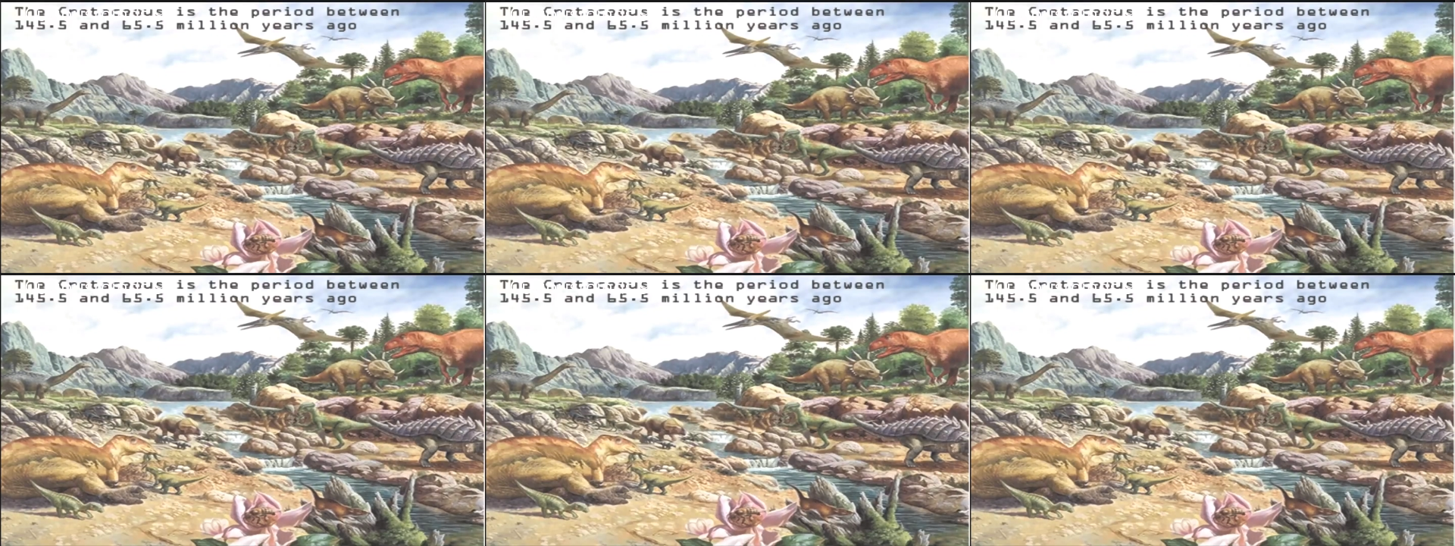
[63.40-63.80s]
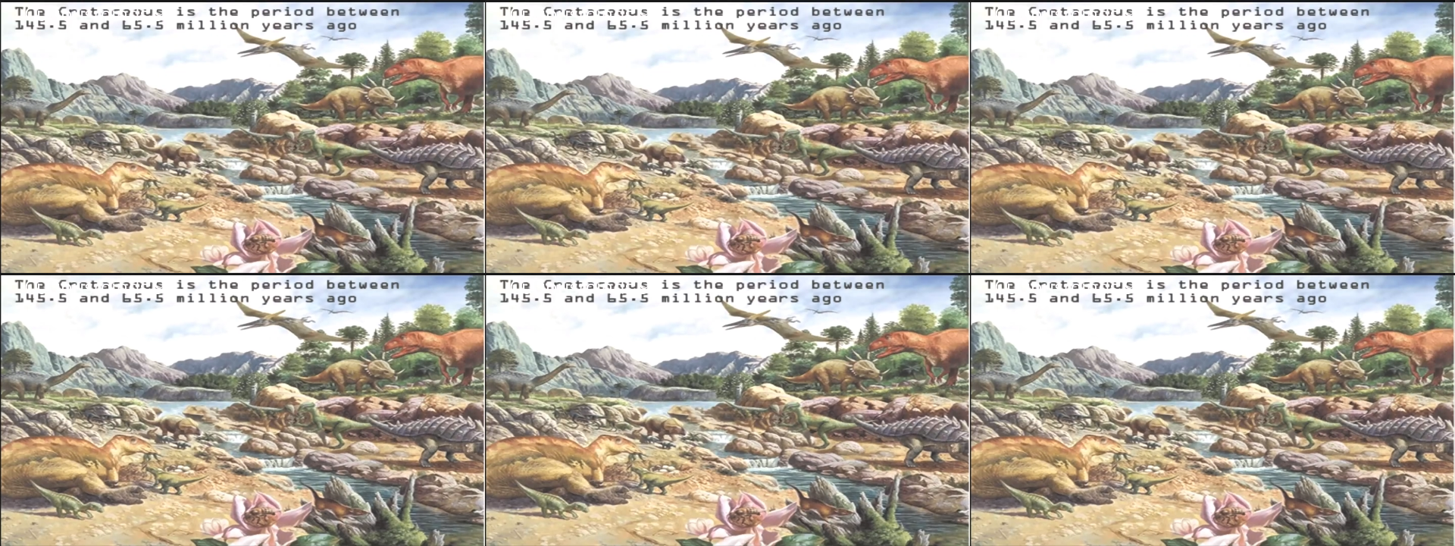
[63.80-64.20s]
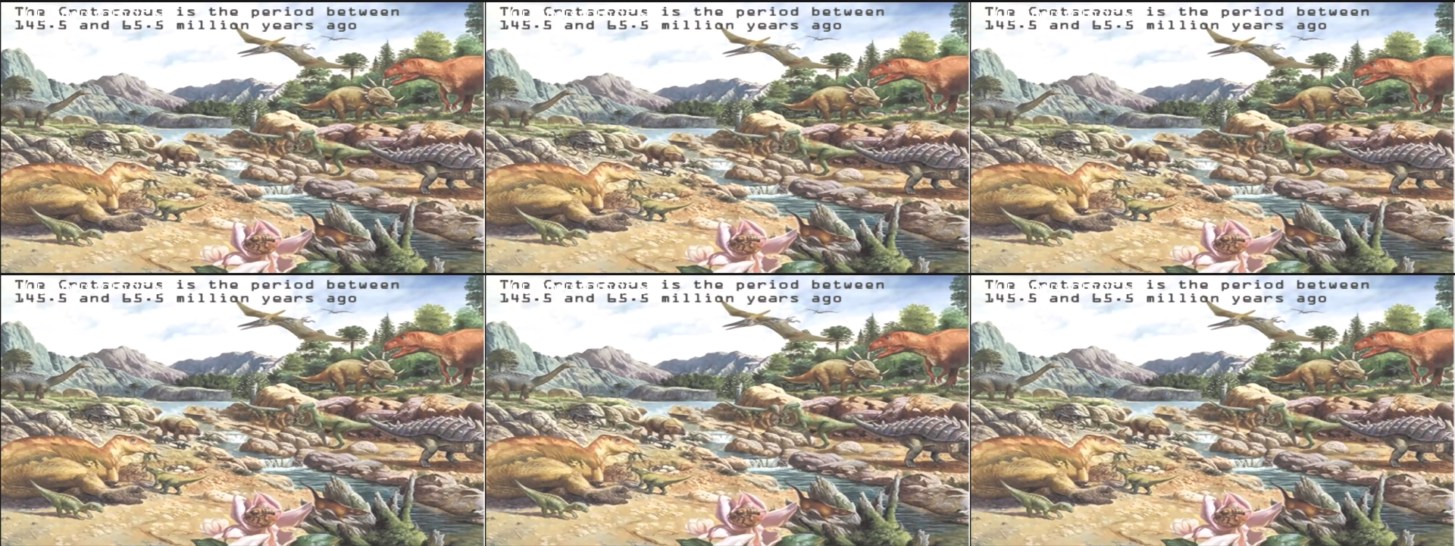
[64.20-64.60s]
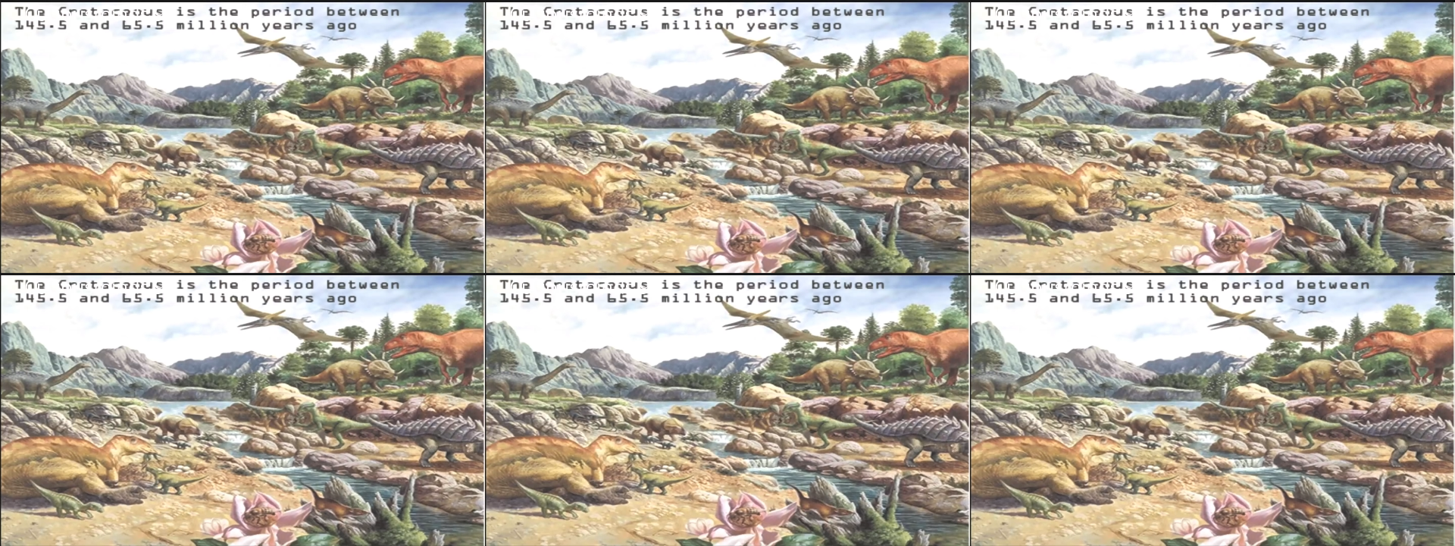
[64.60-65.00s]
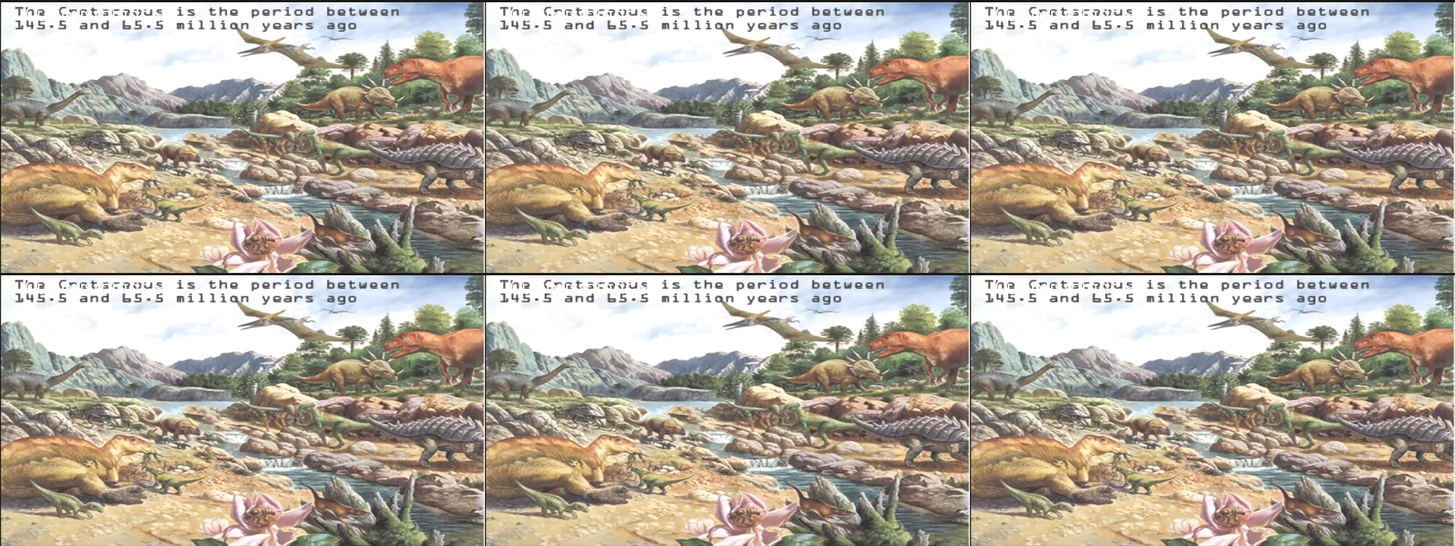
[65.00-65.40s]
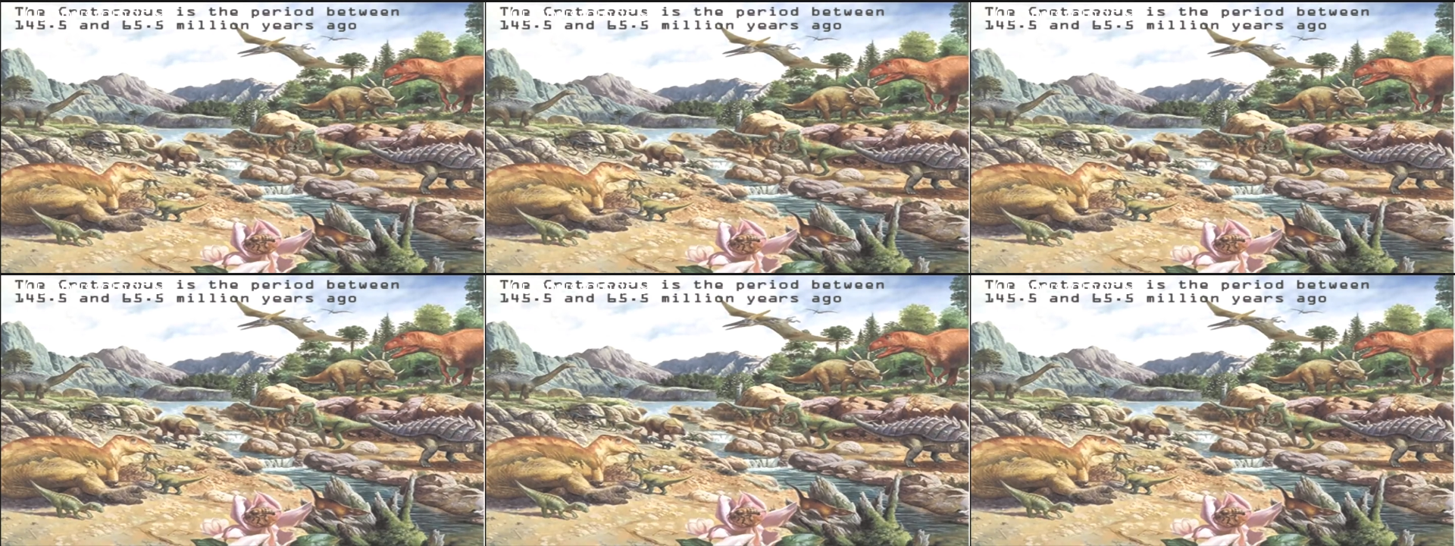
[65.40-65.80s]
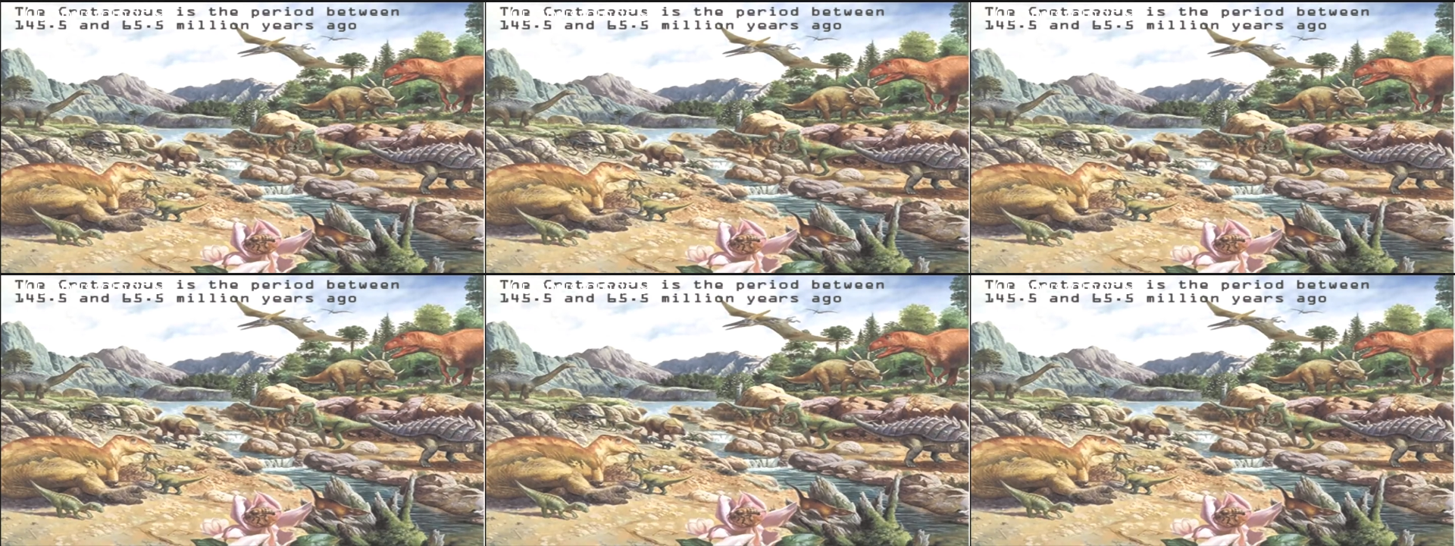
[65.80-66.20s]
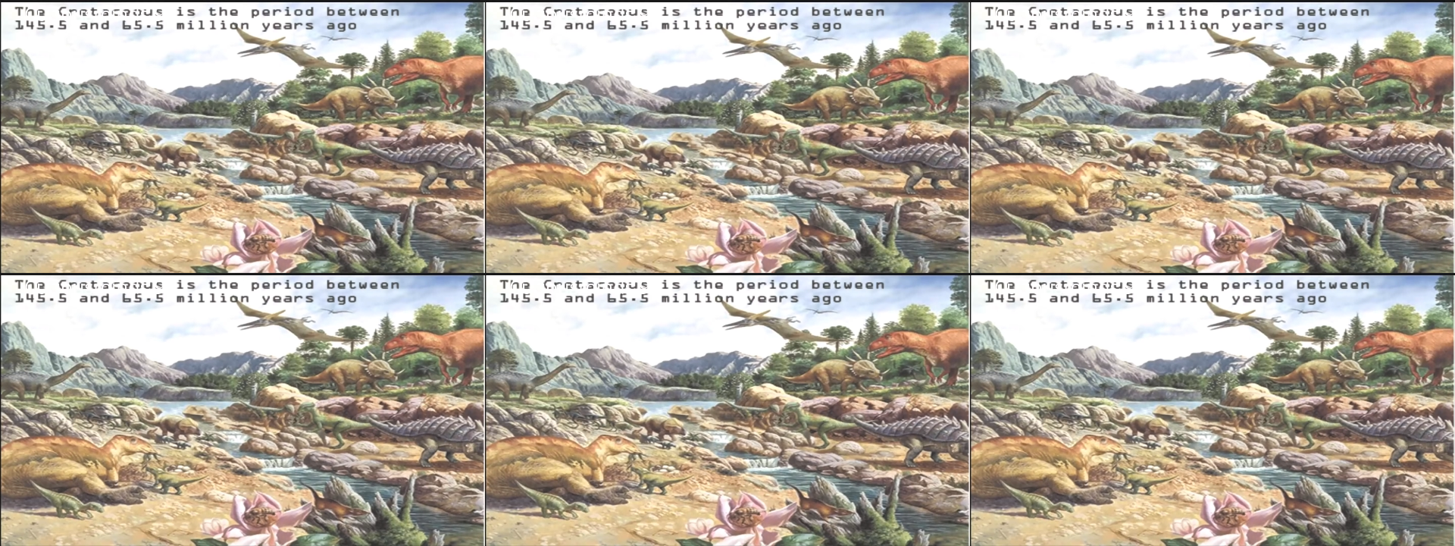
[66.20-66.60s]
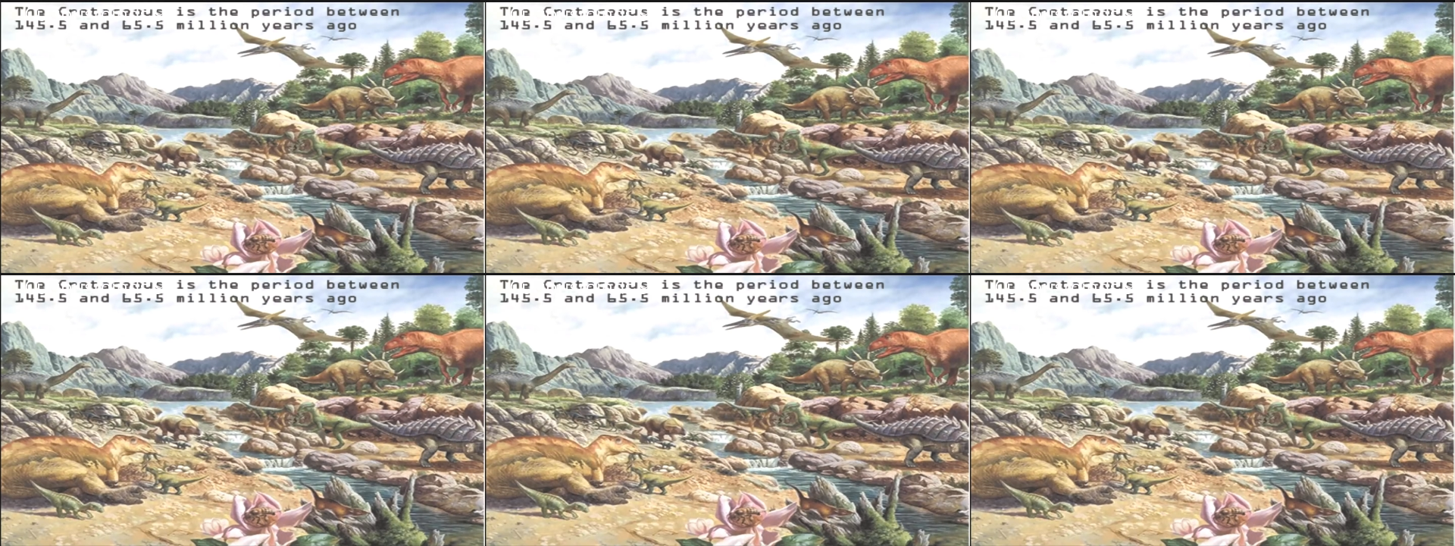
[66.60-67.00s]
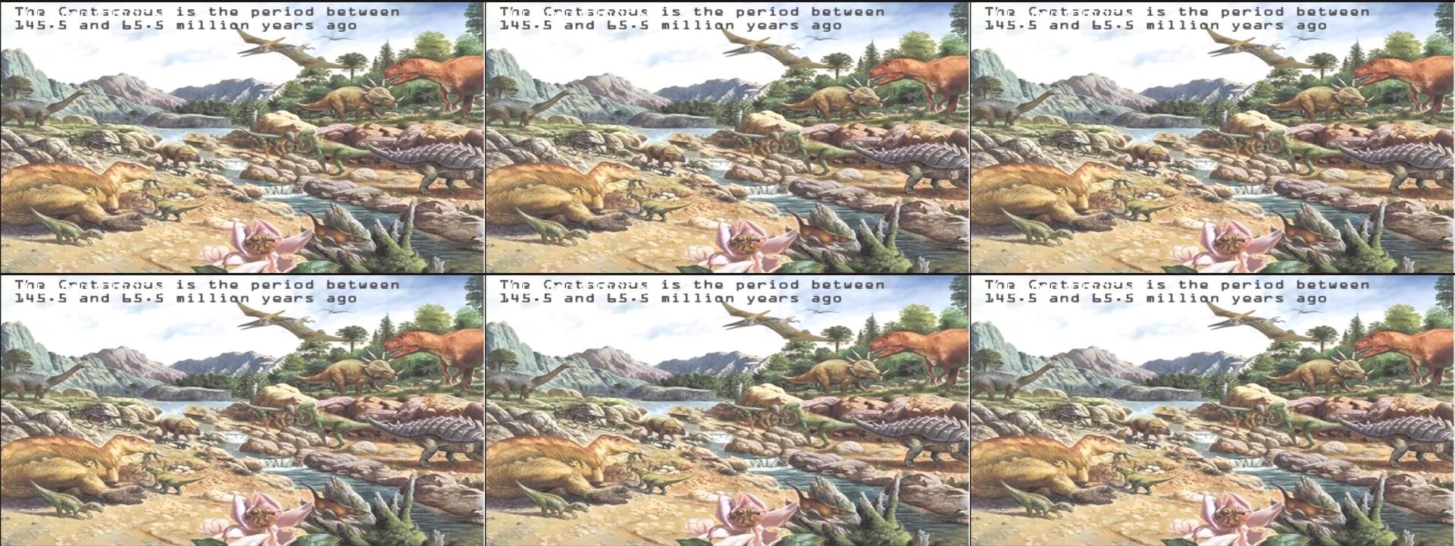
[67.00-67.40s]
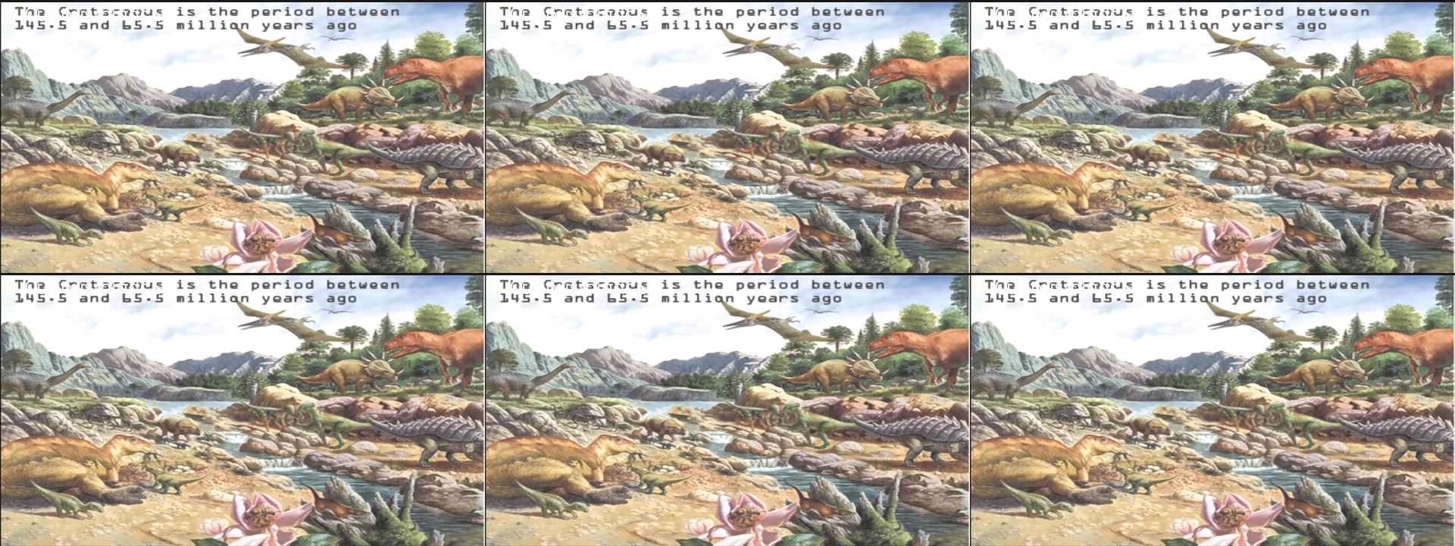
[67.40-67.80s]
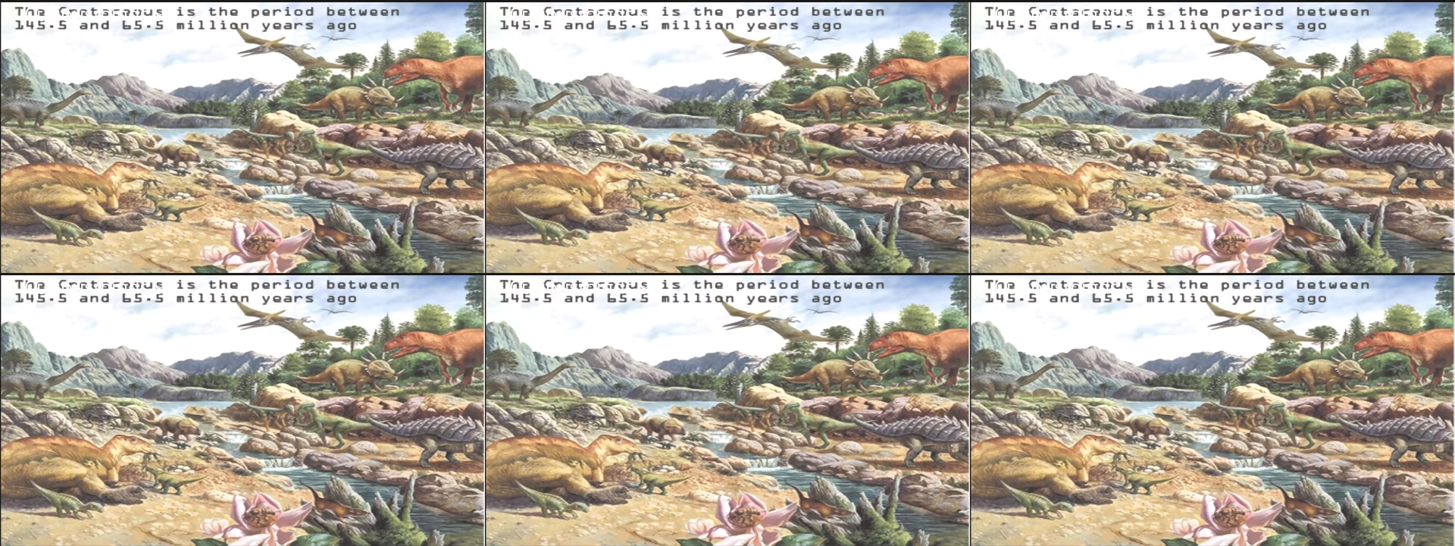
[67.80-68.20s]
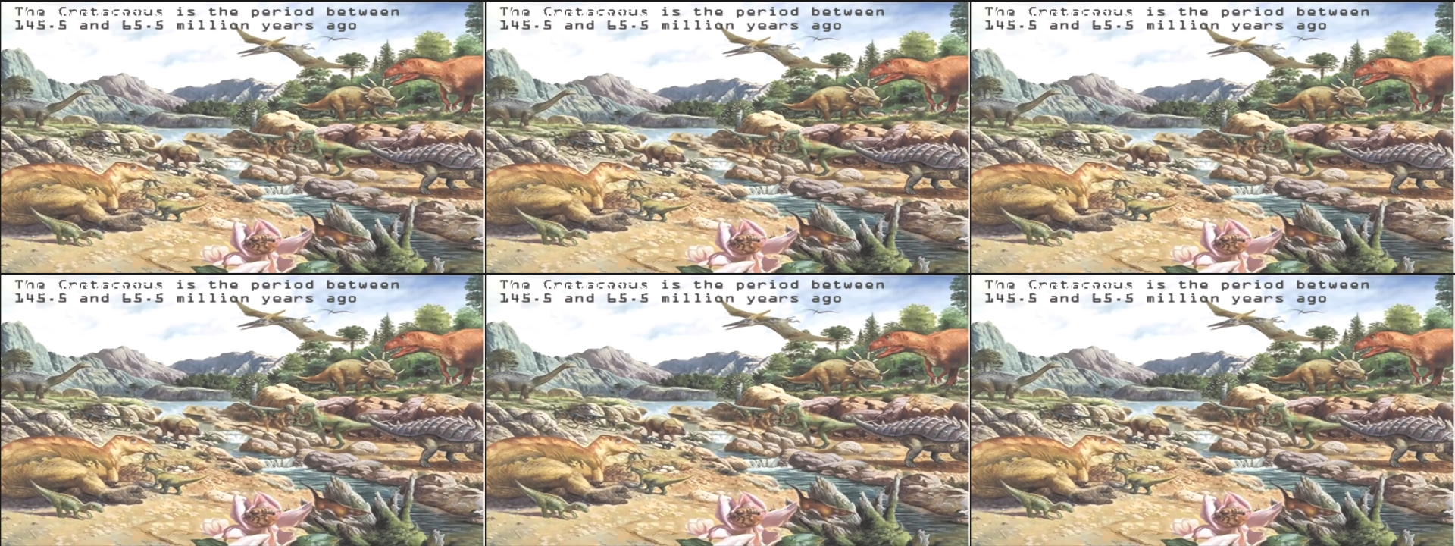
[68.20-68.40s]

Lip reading: Nobody's mouth can be seen.